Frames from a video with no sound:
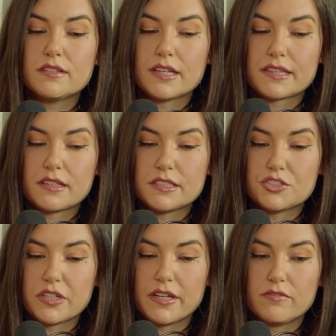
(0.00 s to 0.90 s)
like the
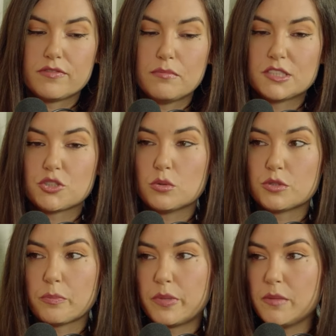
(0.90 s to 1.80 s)
cliche of much older
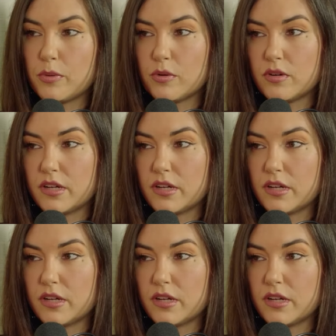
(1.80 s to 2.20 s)
people,